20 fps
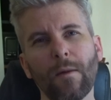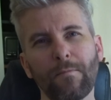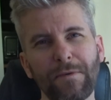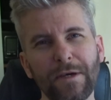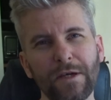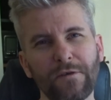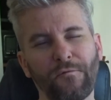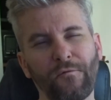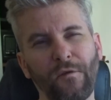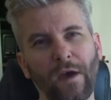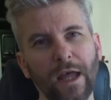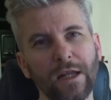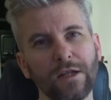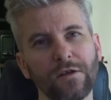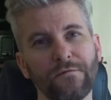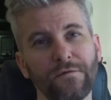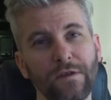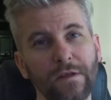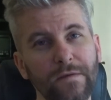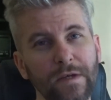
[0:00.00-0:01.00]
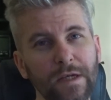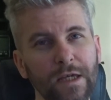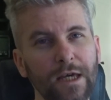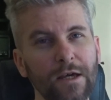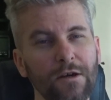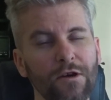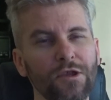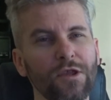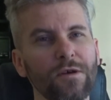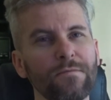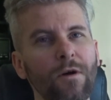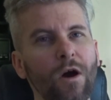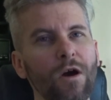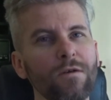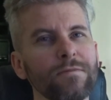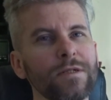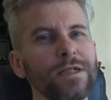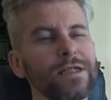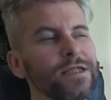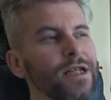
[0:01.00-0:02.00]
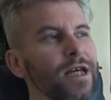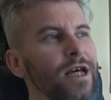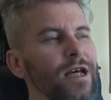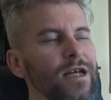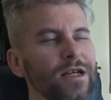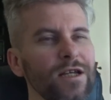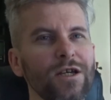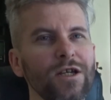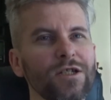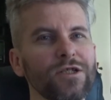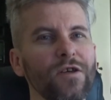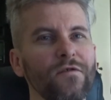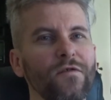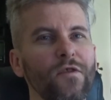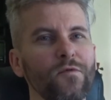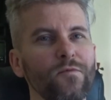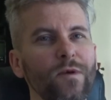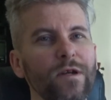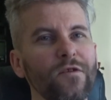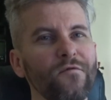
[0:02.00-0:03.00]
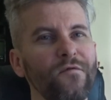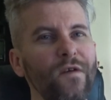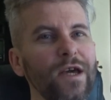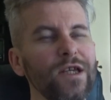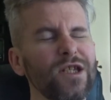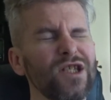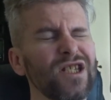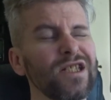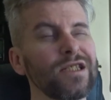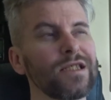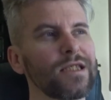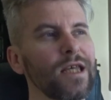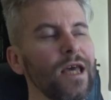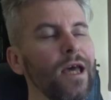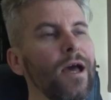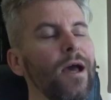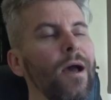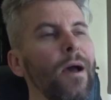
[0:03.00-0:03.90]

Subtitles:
a big fan of living here at the moment because of the renovations.